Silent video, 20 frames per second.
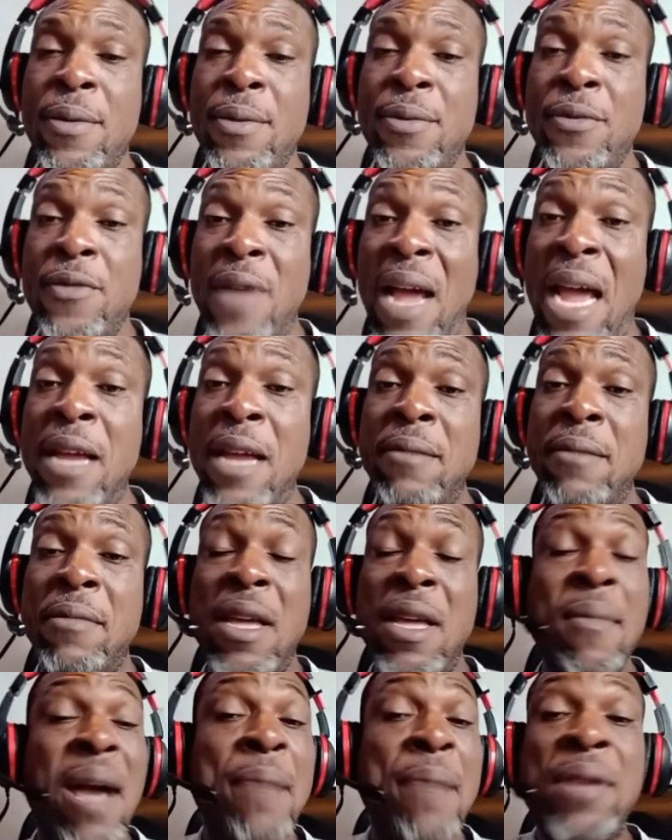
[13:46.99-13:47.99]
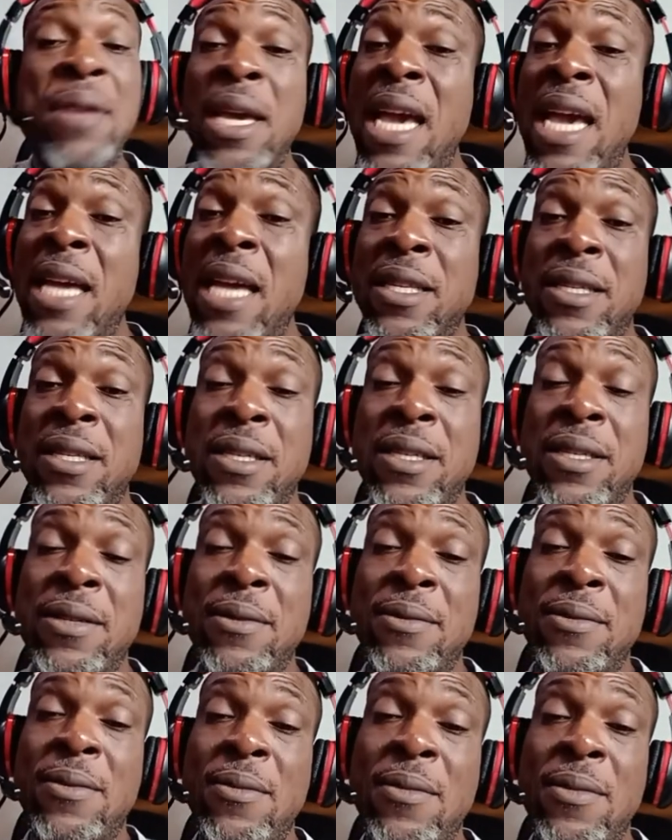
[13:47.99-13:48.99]
Right? It might be 8.
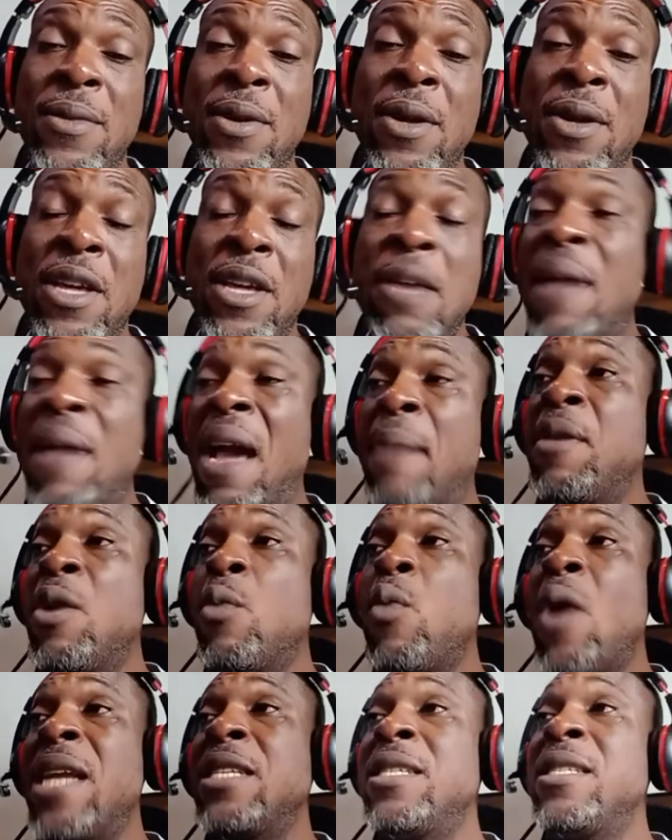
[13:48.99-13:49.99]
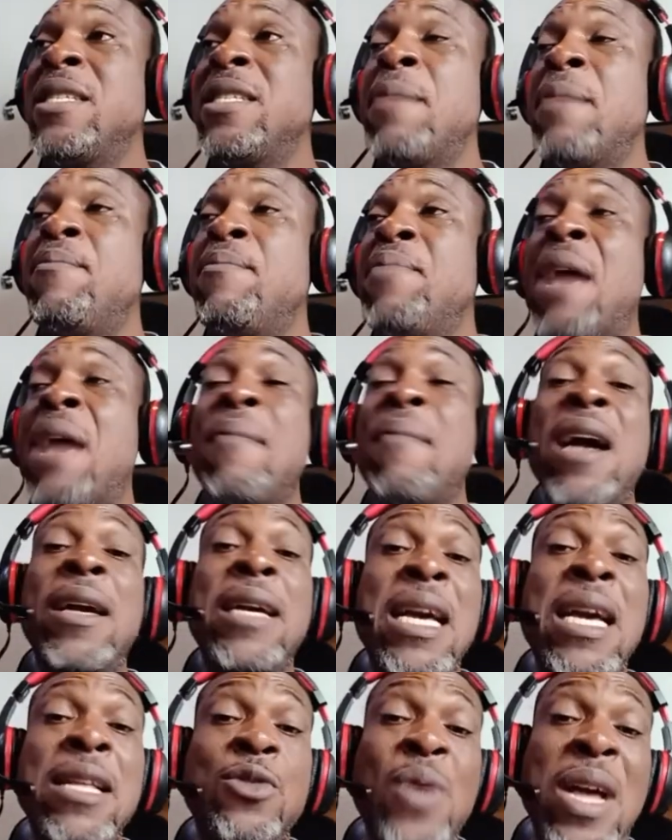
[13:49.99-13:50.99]
It might be when the bear
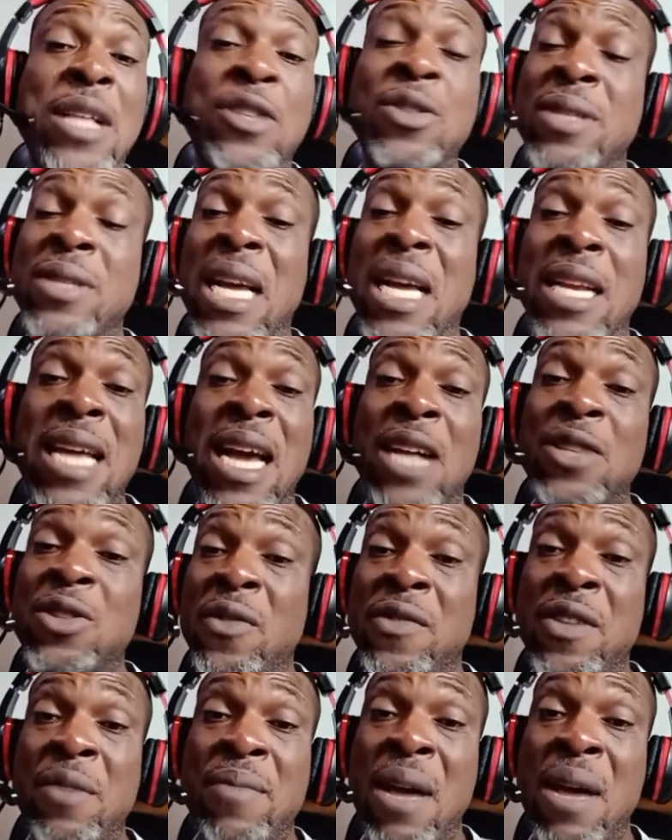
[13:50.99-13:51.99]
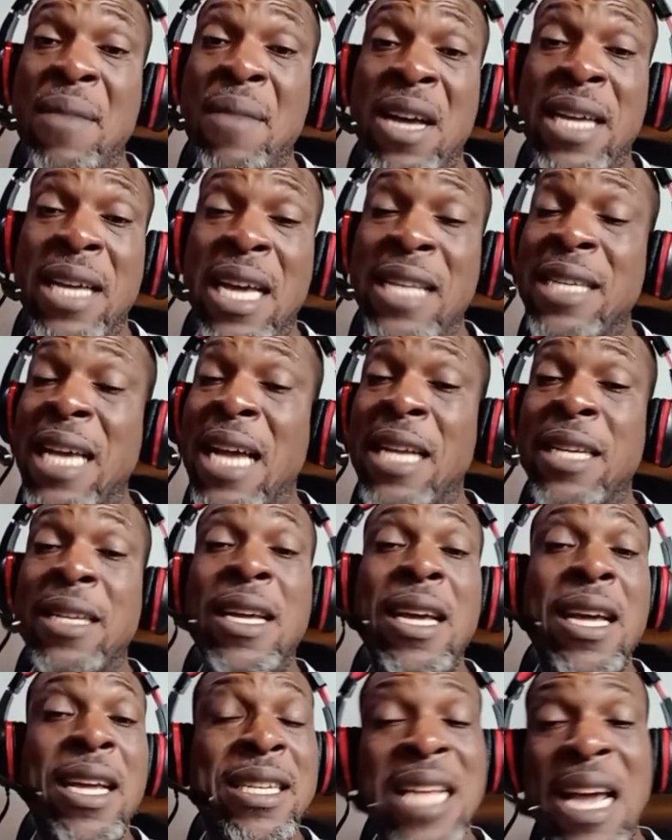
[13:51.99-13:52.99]
market, we are totally out of the bear market and
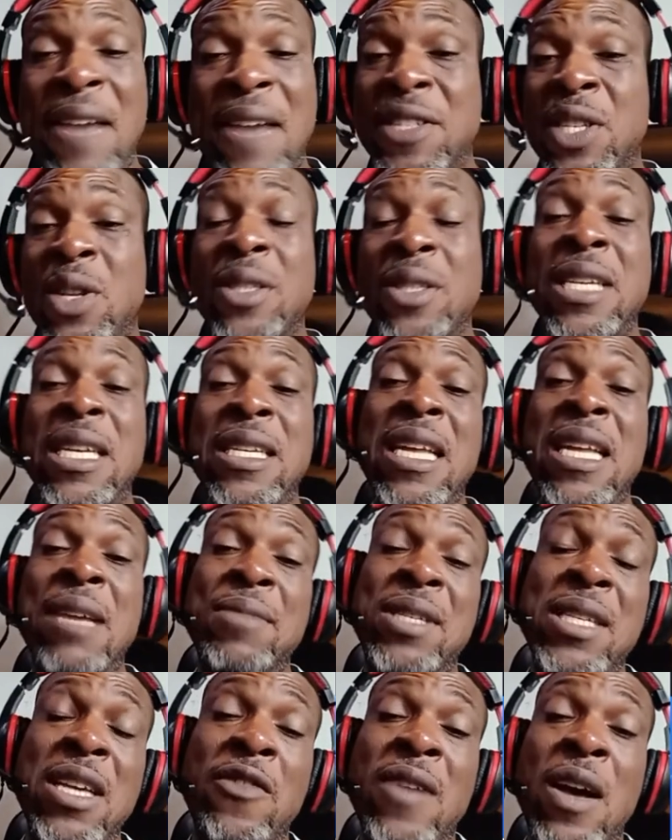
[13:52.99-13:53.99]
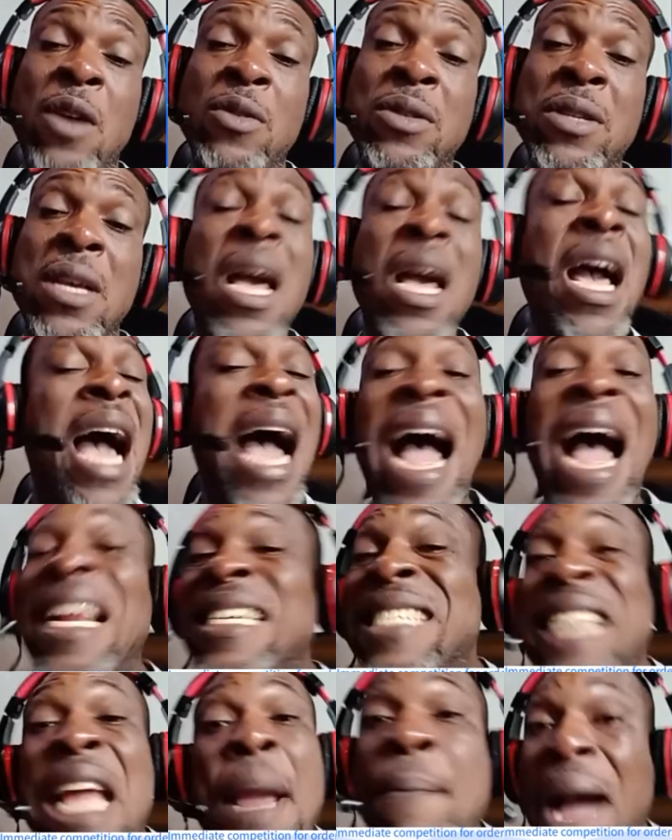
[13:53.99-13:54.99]
they have sorted themselves out. And
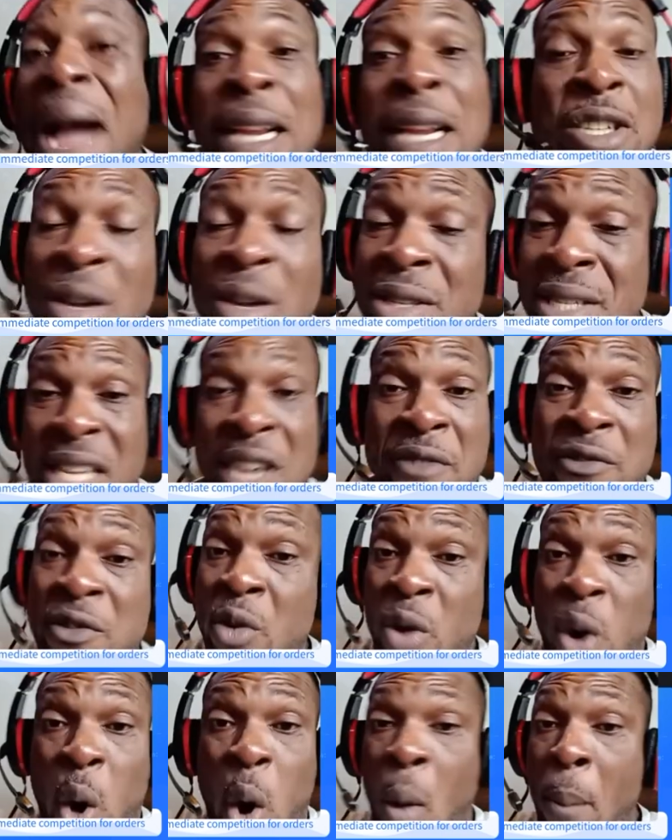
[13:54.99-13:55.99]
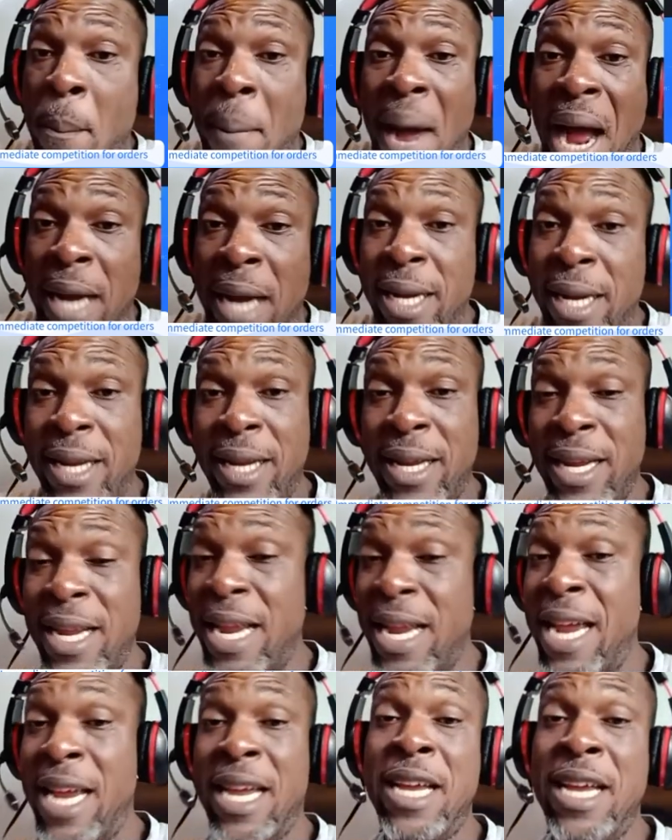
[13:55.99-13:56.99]
they might not even come back
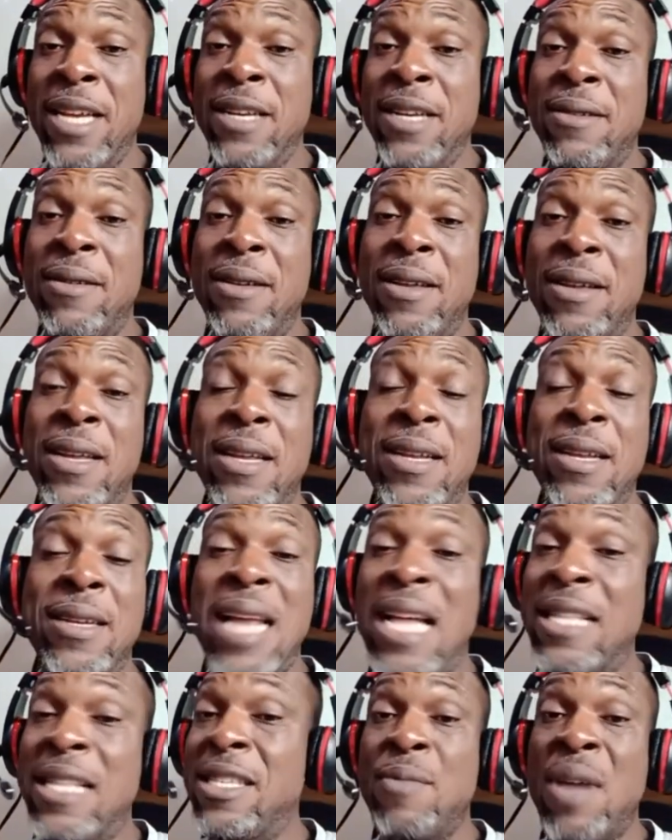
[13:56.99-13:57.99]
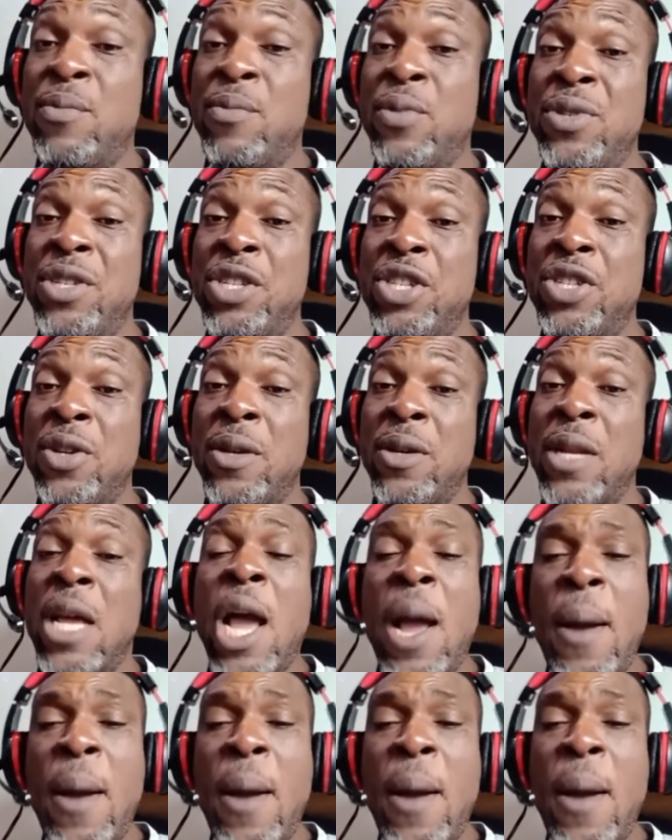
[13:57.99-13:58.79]
again. That is my position.